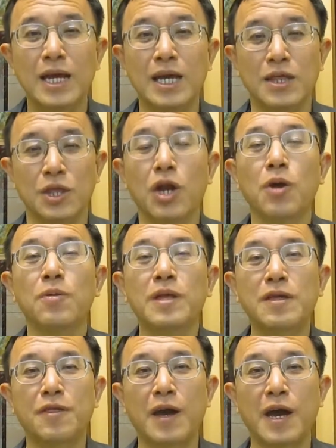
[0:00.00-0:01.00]
Not
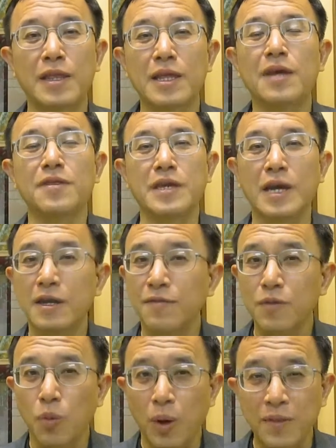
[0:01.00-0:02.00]
only that, at the end of
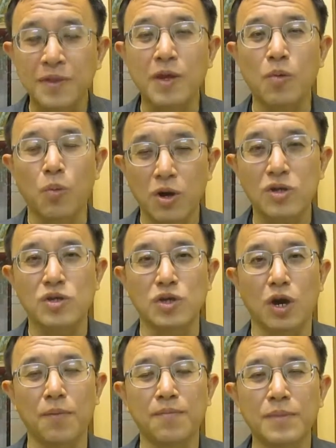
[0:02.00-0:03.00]
the one-day
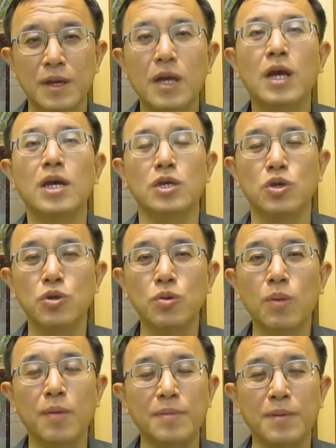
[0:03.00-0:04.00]
workshop, you
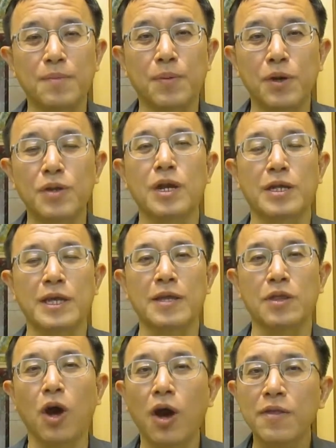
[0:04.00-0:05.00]
will be put in
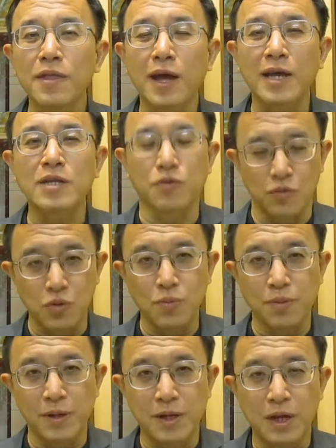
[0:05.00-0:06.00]
an online
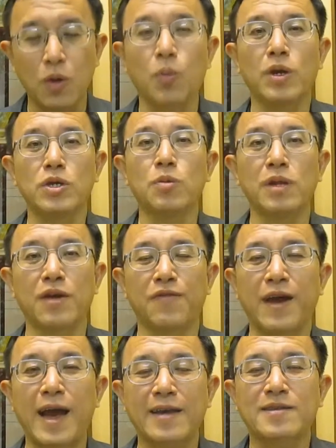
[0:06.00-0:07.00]
group where you will have
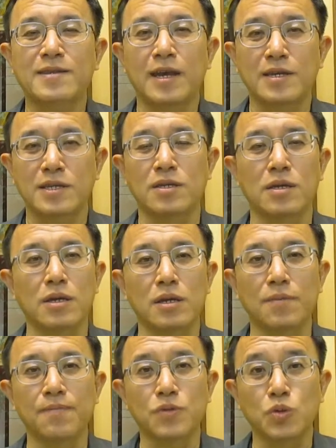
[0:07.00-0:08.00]
access
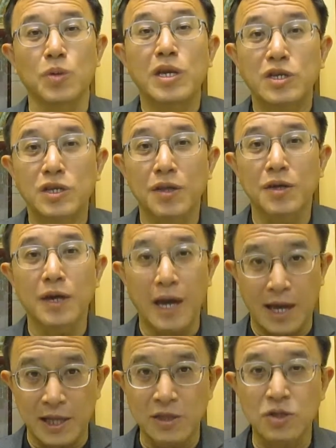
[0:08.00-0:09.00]
to each other
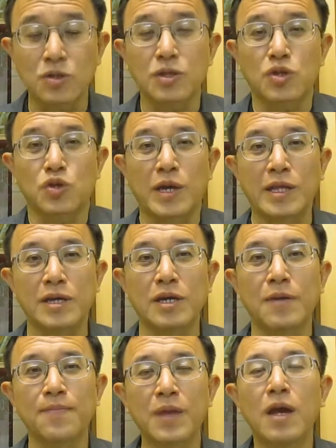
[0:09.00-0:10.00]
and to the
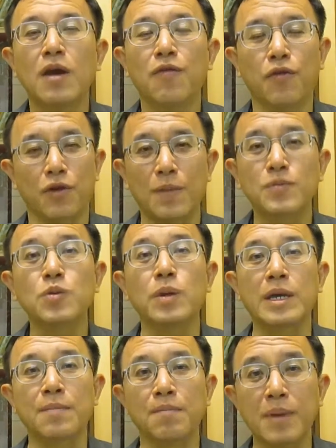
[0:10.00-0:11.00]
trainer for up to
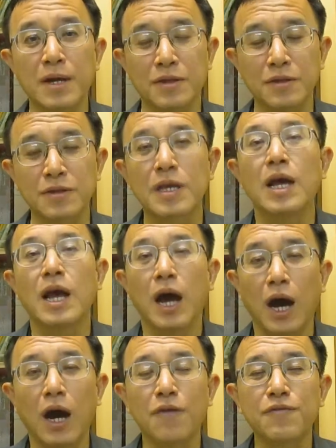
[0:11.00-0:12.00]
a month
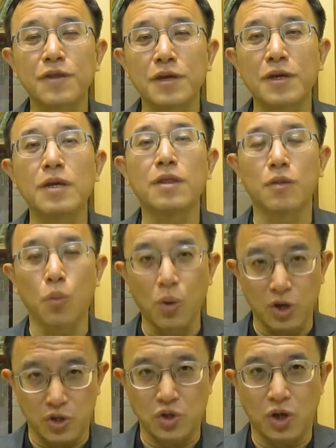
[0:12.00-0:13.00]
after the
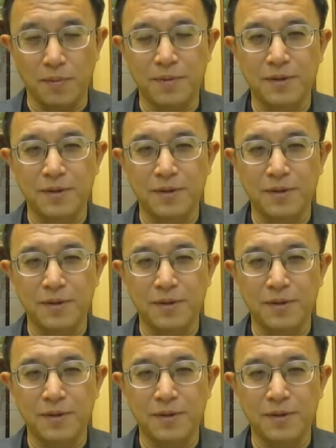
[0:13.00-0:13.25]
workshop.